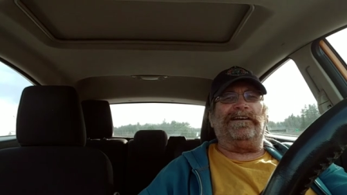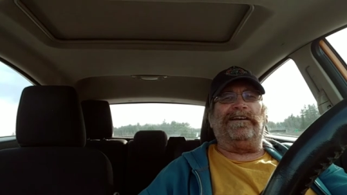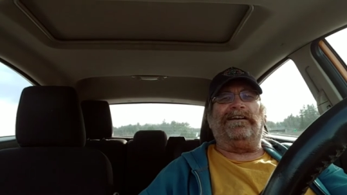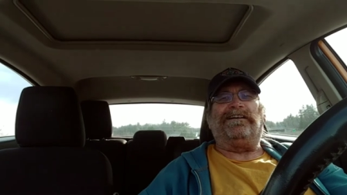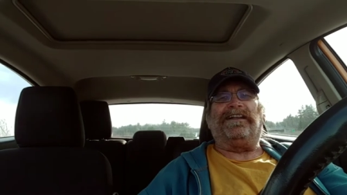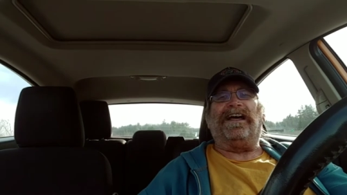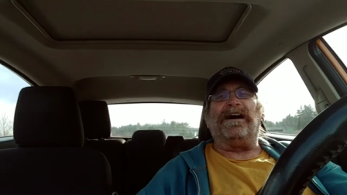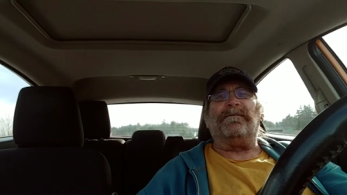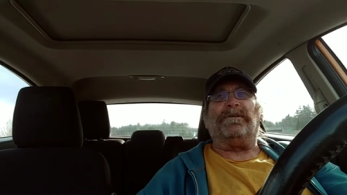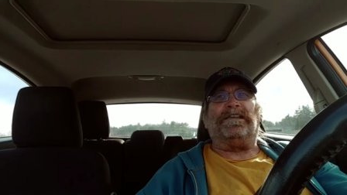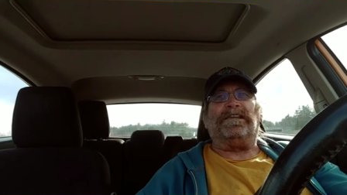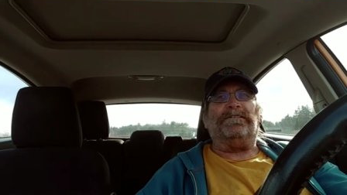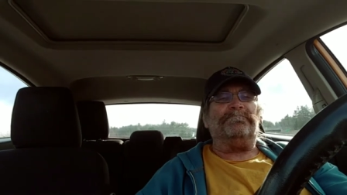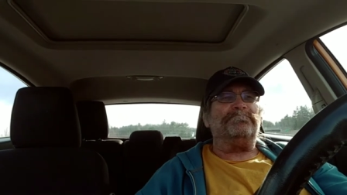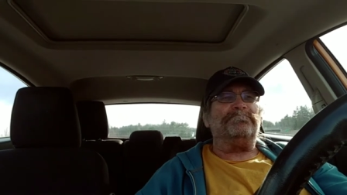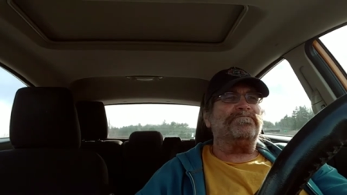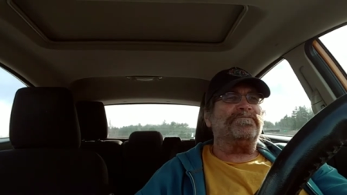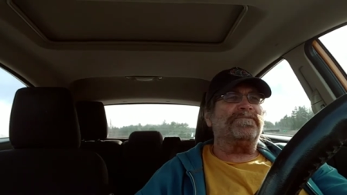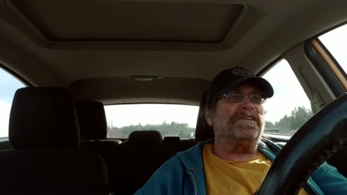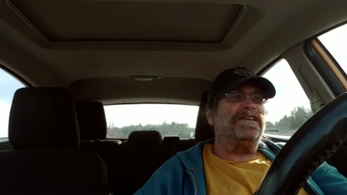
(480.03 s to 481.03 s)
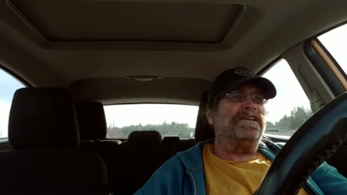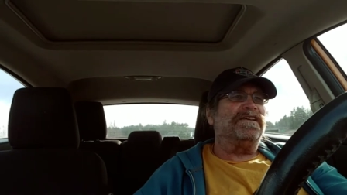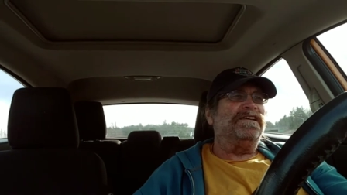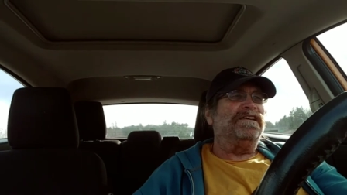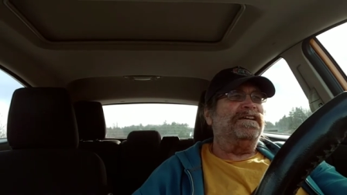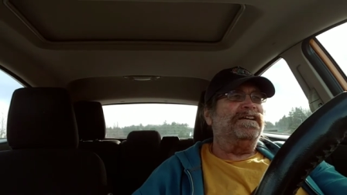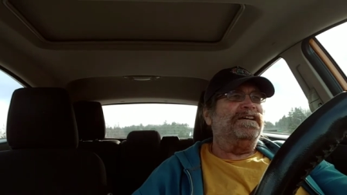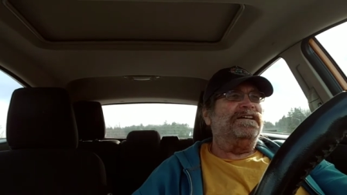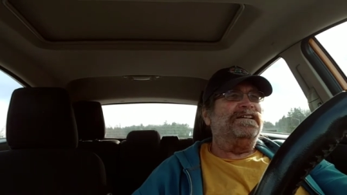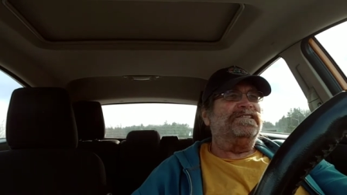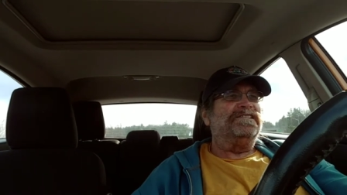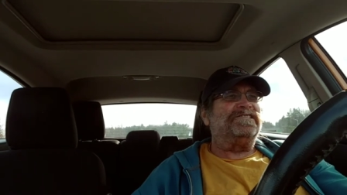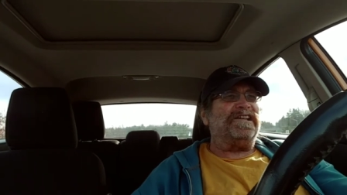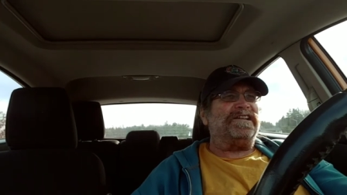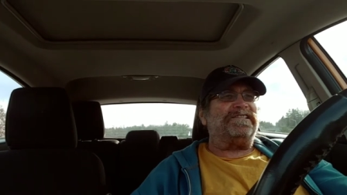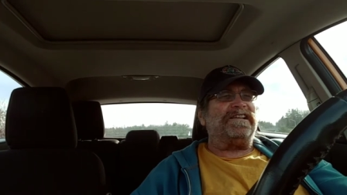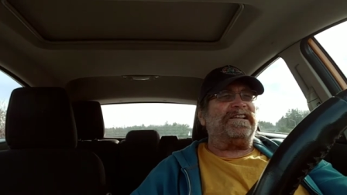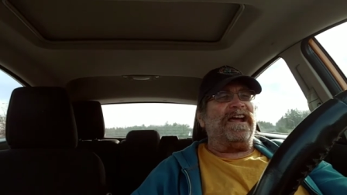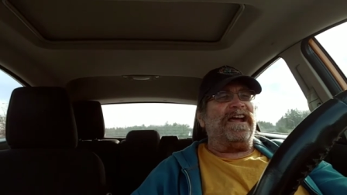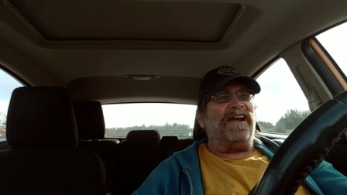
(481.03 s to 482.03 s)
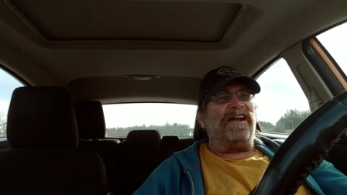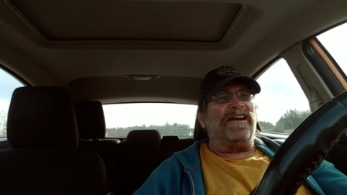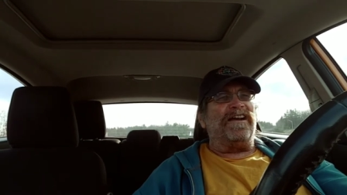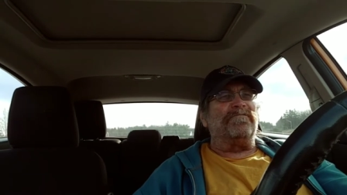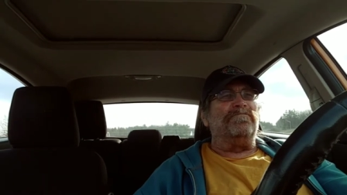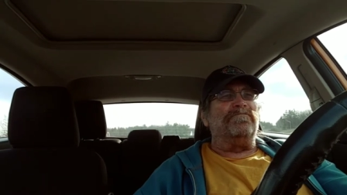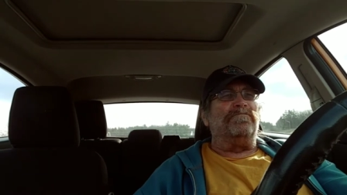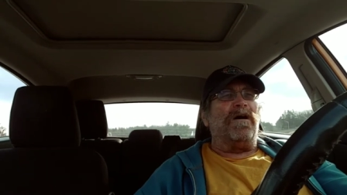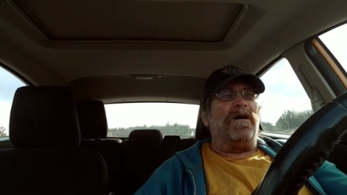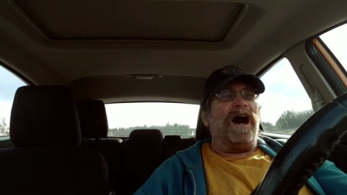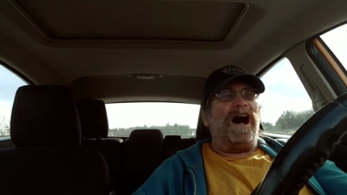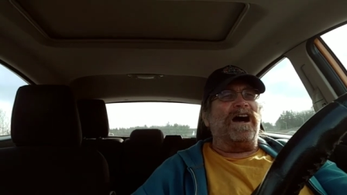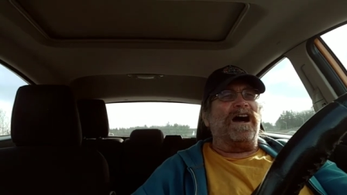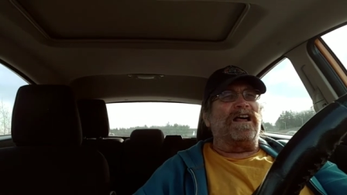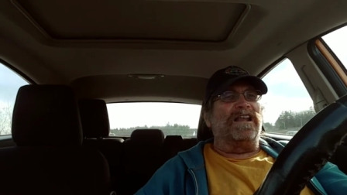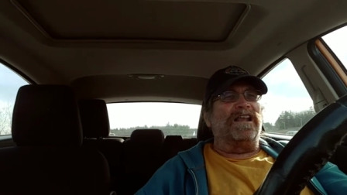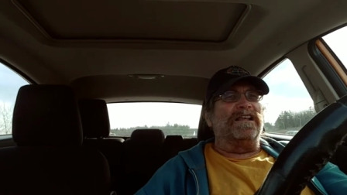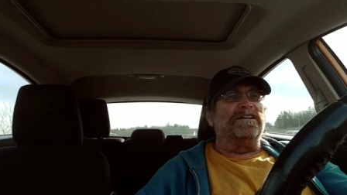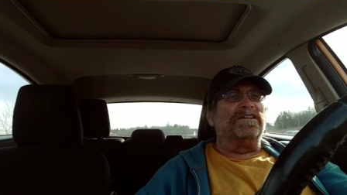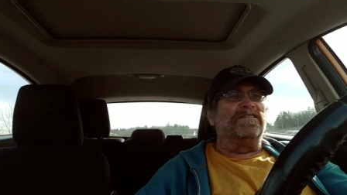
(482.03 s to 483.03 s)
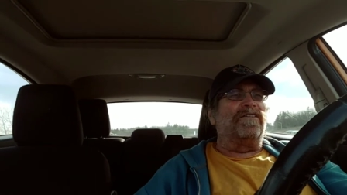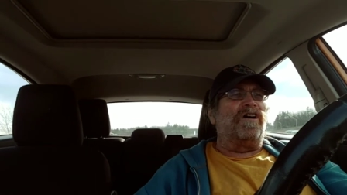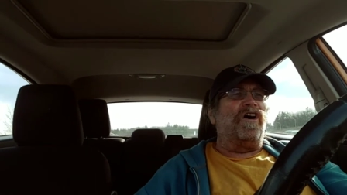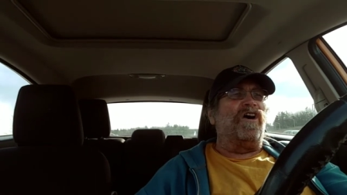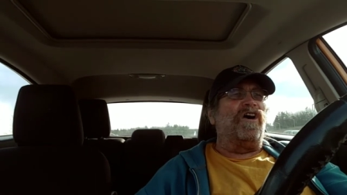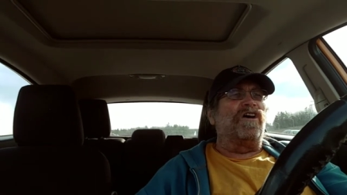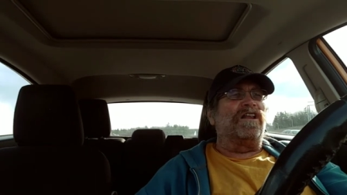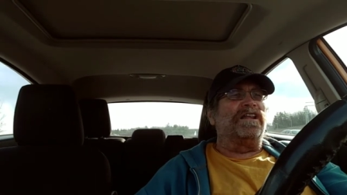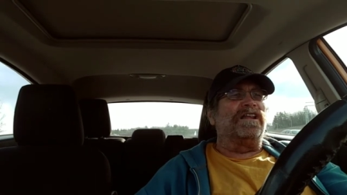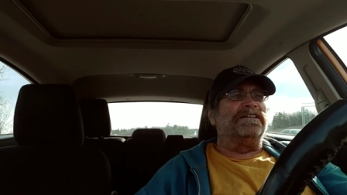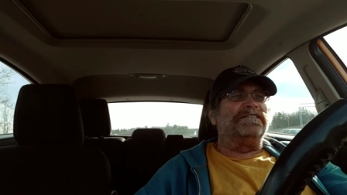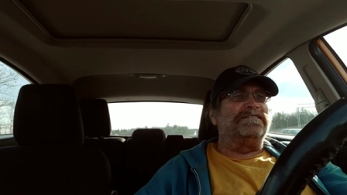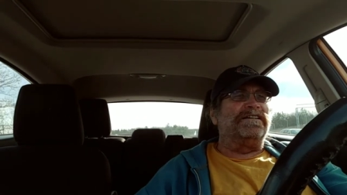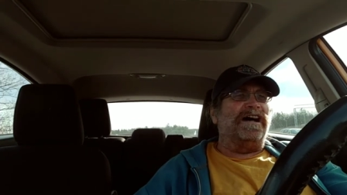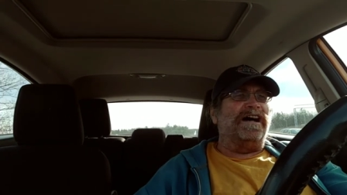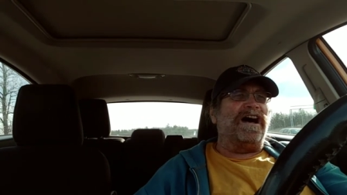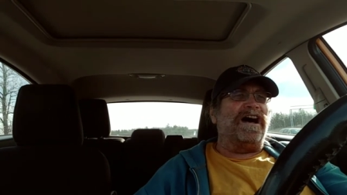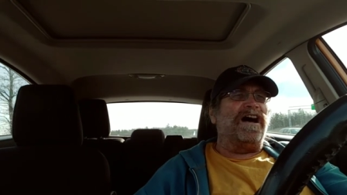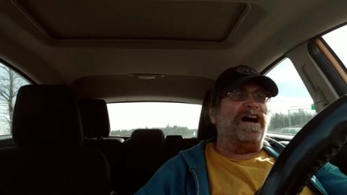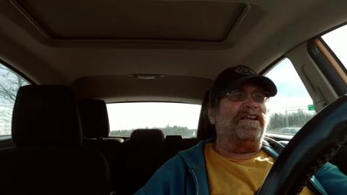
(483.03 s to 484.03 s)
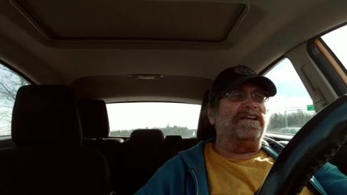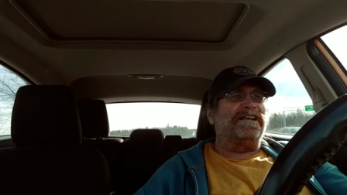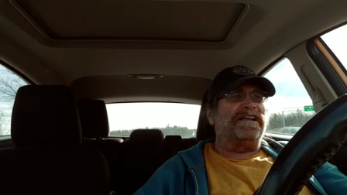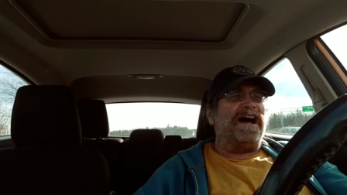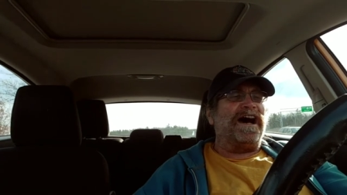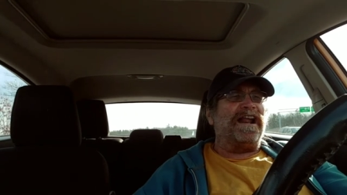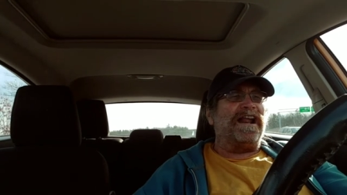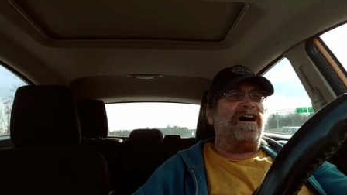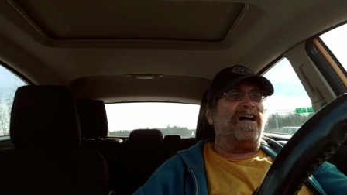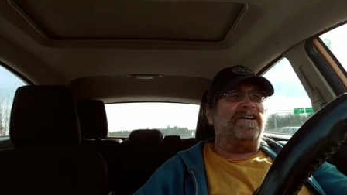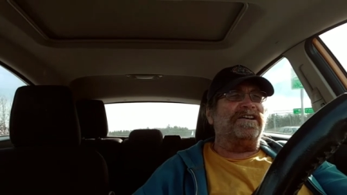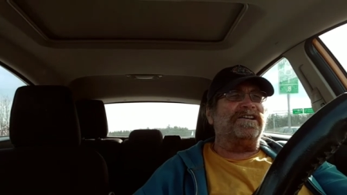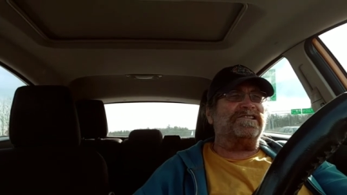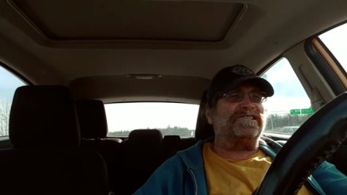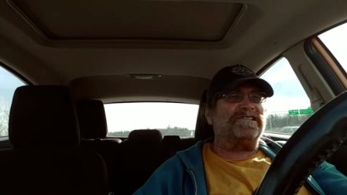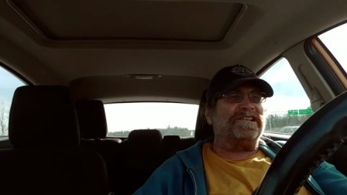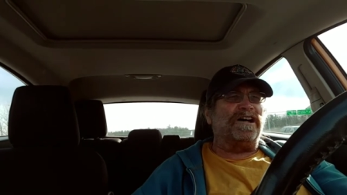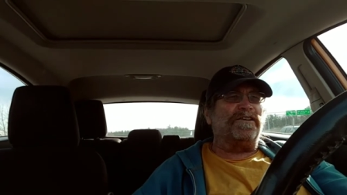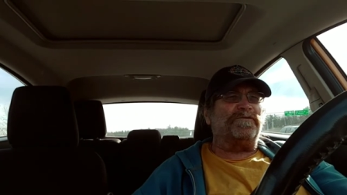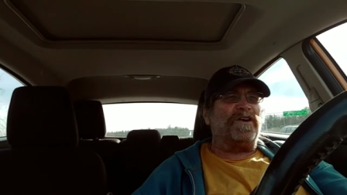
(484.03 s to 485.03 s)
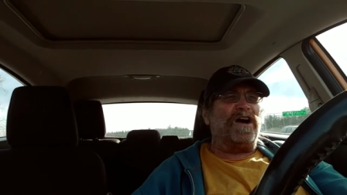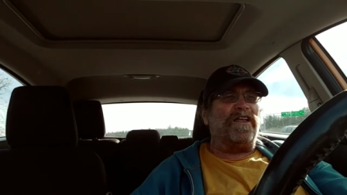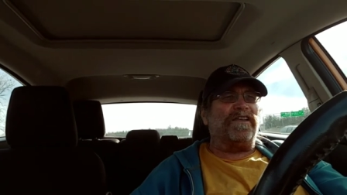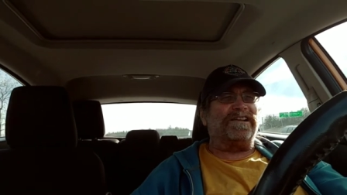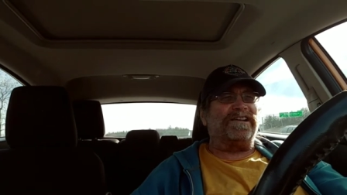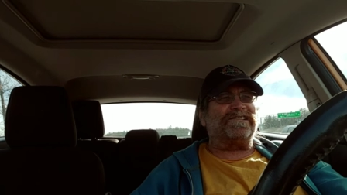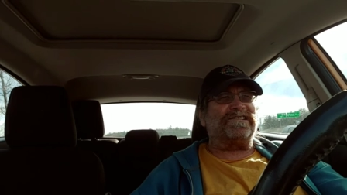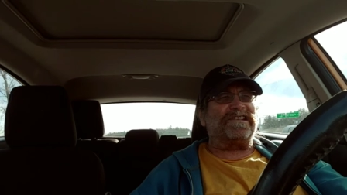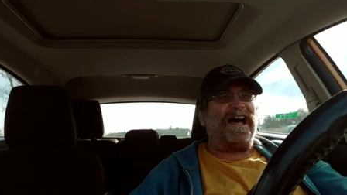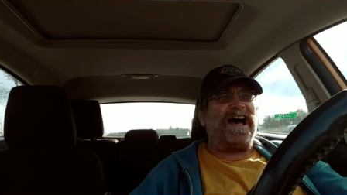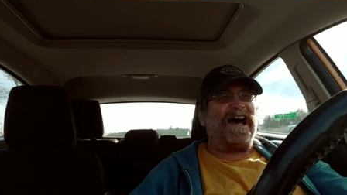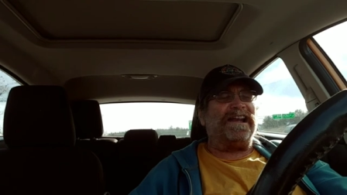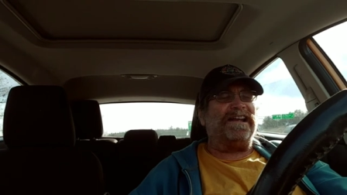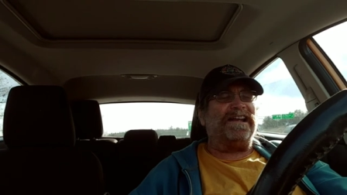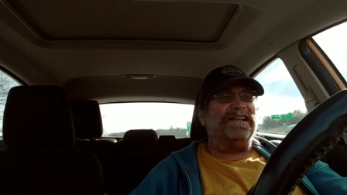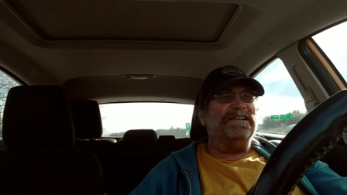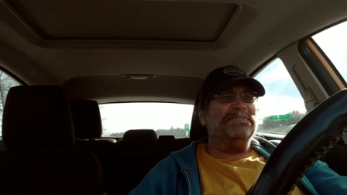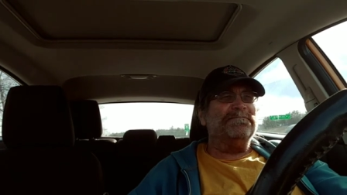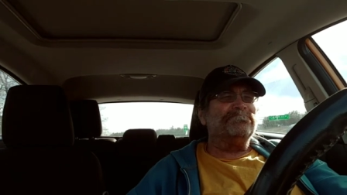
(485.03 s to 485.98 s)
a dummy. Sit there and moggle and grogle and got all got all yourself all excited